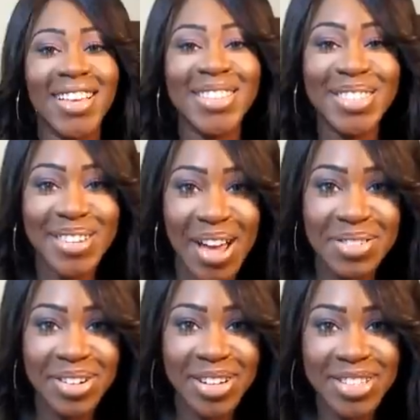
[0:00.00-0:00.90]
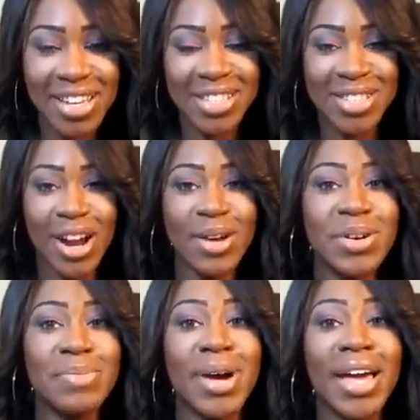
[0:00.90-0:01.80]
So now I'm going to get started
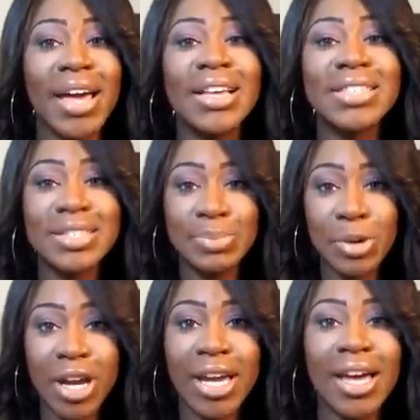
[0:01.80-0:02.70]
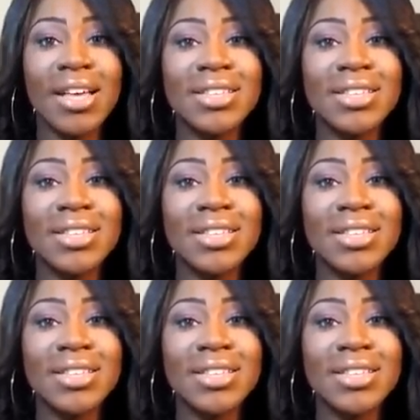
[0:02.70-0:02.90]
with my spring